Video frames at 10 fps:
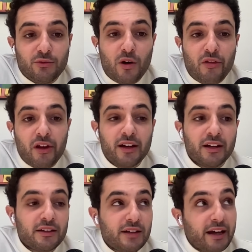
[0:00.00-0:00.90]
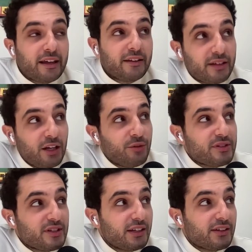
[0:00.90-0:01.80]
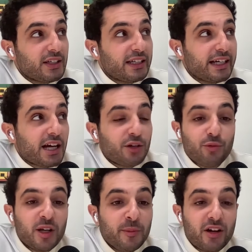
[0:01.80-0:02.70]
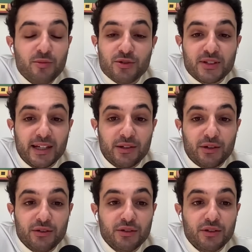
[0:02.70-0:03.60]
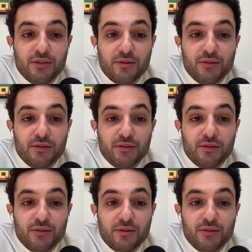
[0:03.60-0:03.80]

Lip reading: One thing I can tell you is that AI will become a standard.